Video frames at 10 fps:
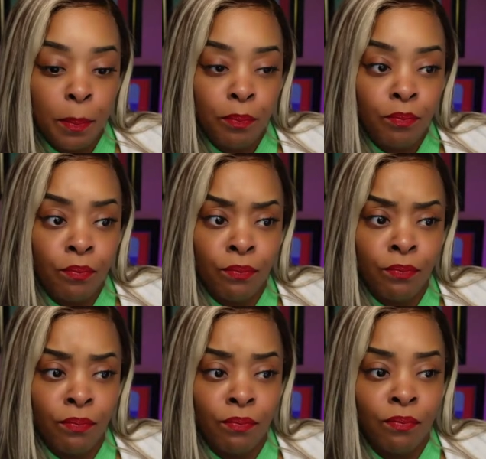
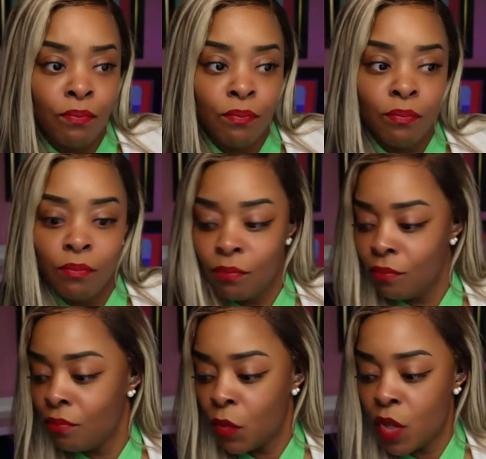Hmm.
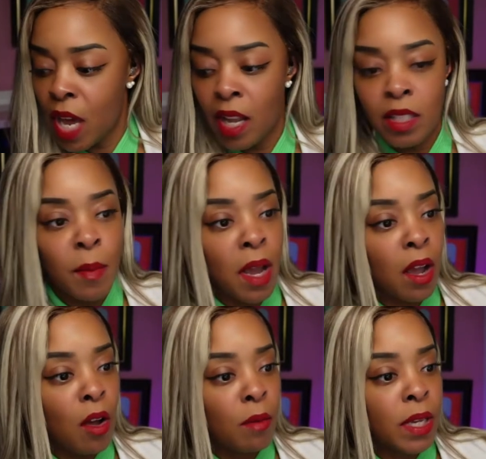Shout out to my
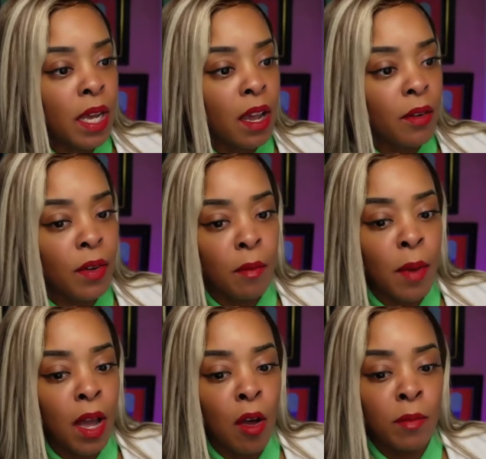hometown, my
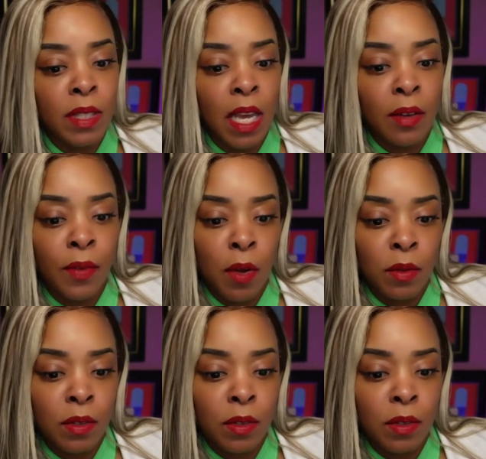home state folks.